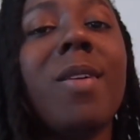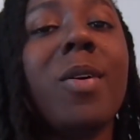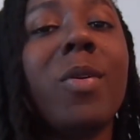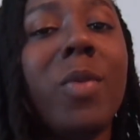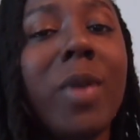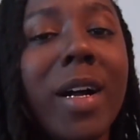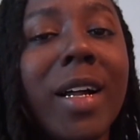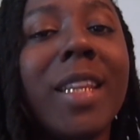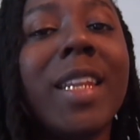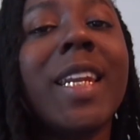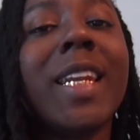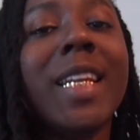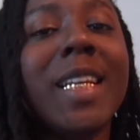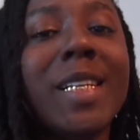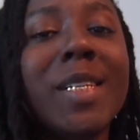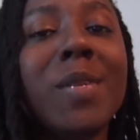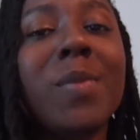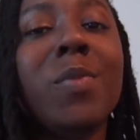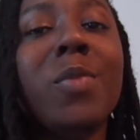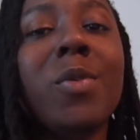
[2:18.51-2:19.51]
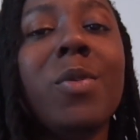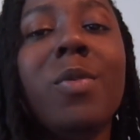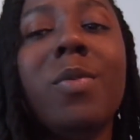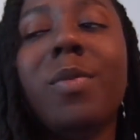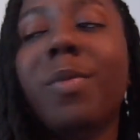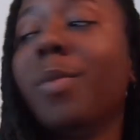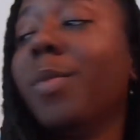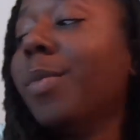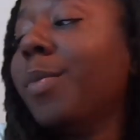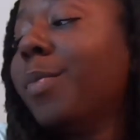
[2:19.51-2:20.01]
Quality is
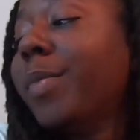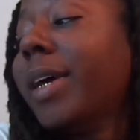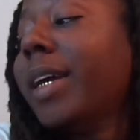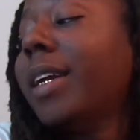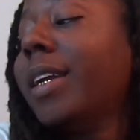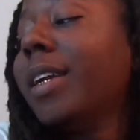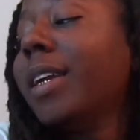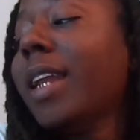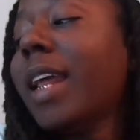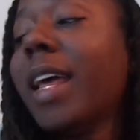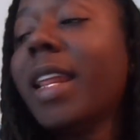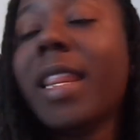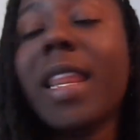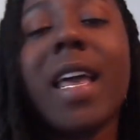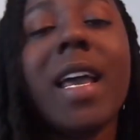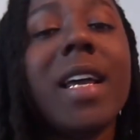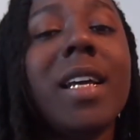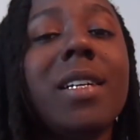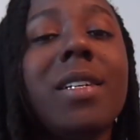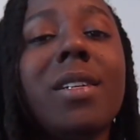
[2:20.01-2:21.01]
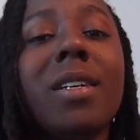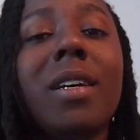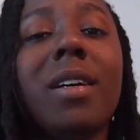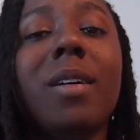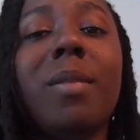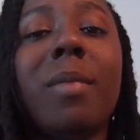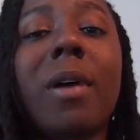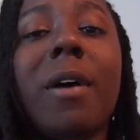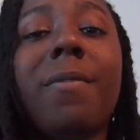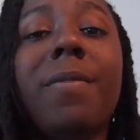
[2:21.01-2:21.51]
improving. Better than that last
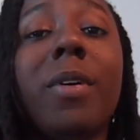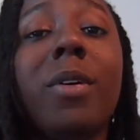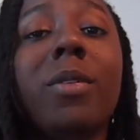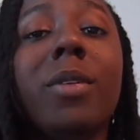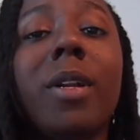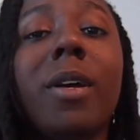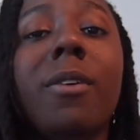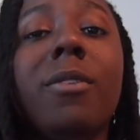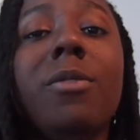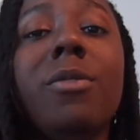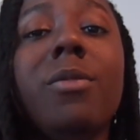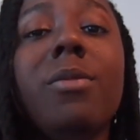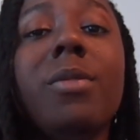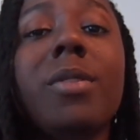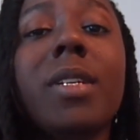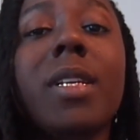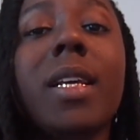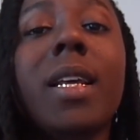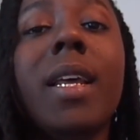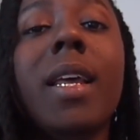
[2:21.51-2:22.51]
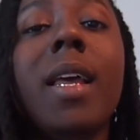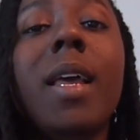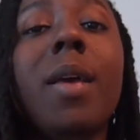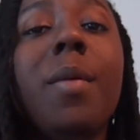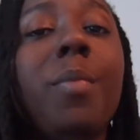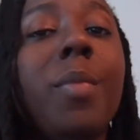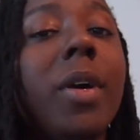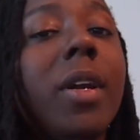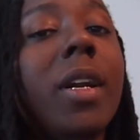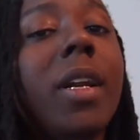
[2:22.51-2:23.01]
my phone I was using.
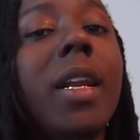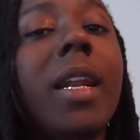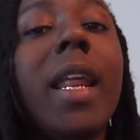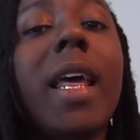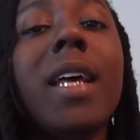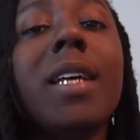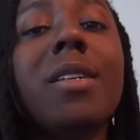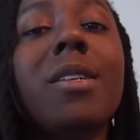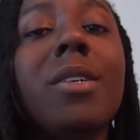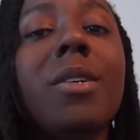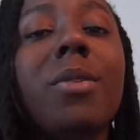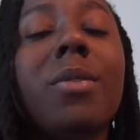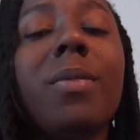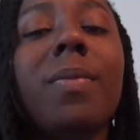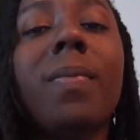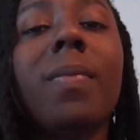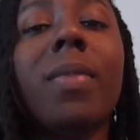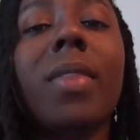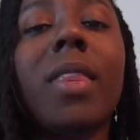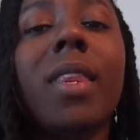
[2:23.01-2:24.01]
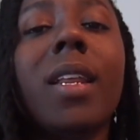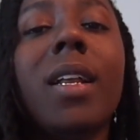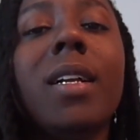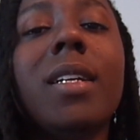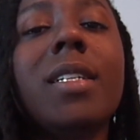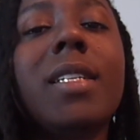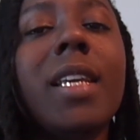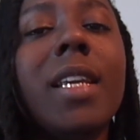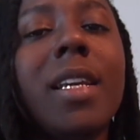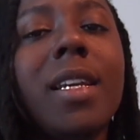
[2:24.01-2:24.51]
Better than that, so
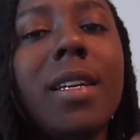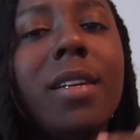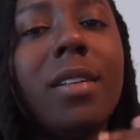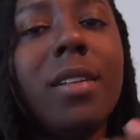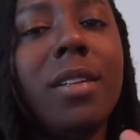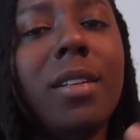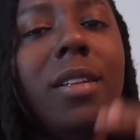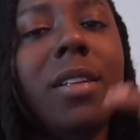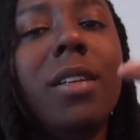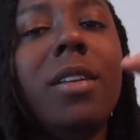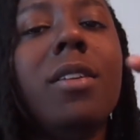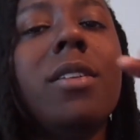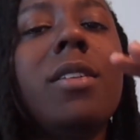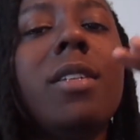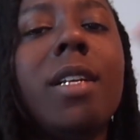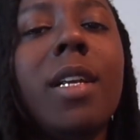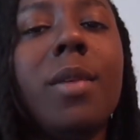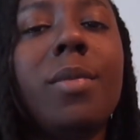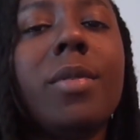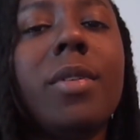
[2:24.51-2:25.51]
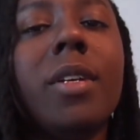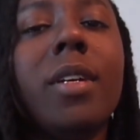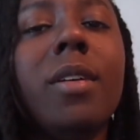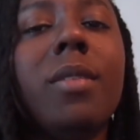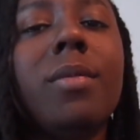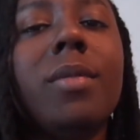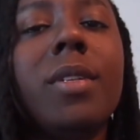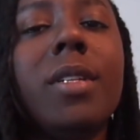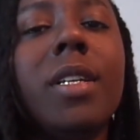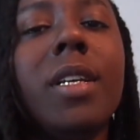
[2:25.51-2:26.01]
taking little steps
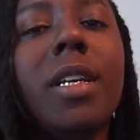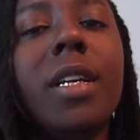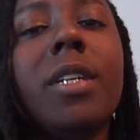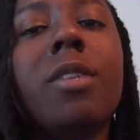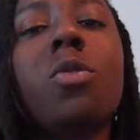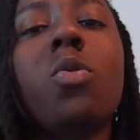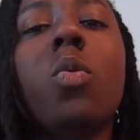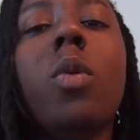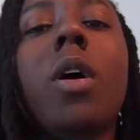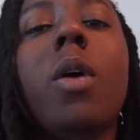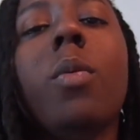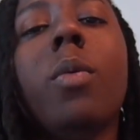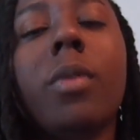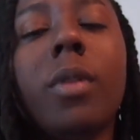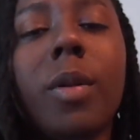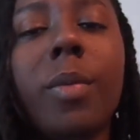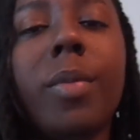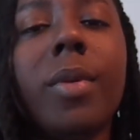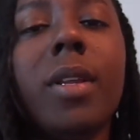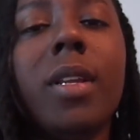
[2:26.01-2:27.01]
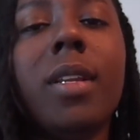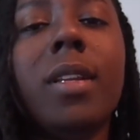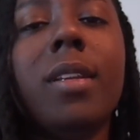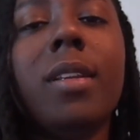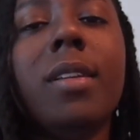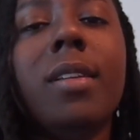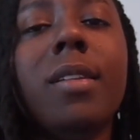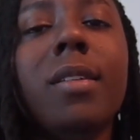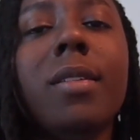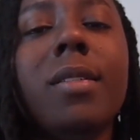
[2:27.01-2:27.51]
up to get to where I want to be,
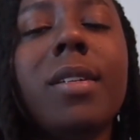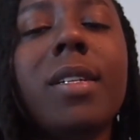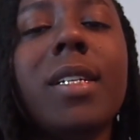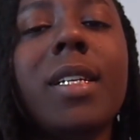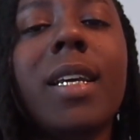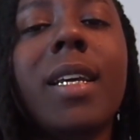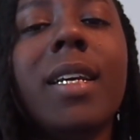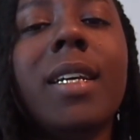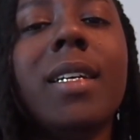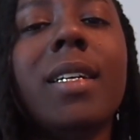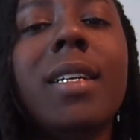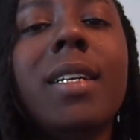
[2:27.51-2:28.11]
you know what I'm saying?